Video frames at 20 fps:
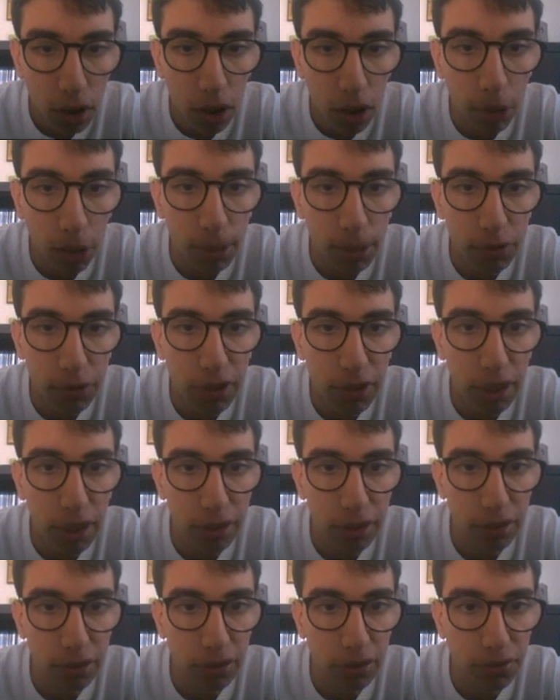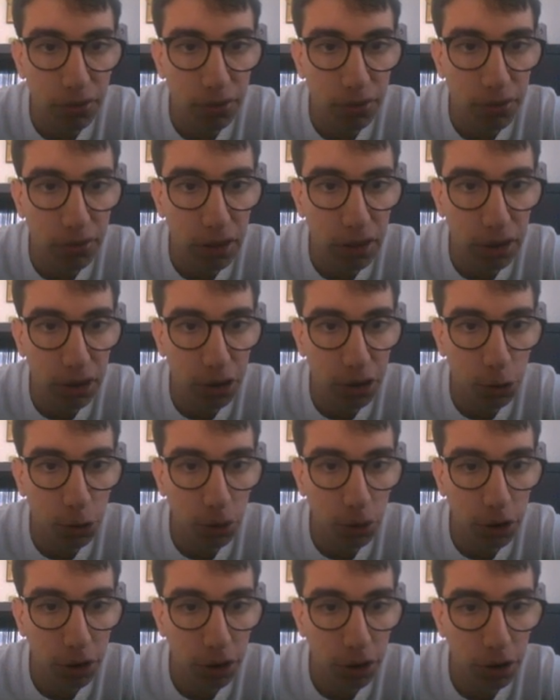I believe that is a fine
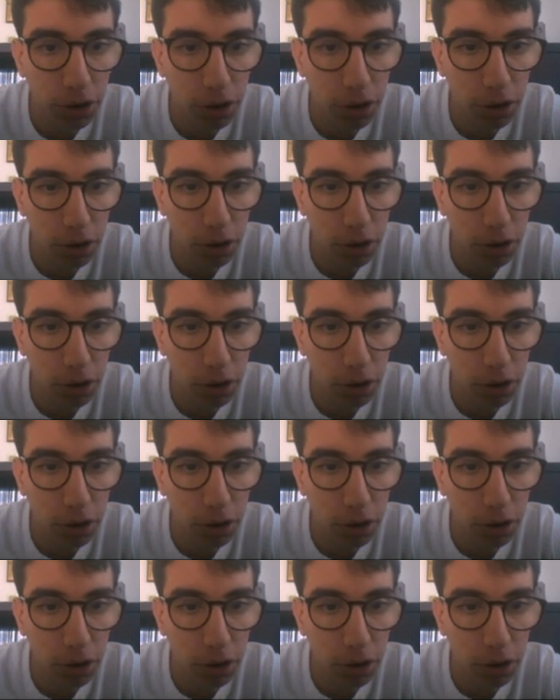choice.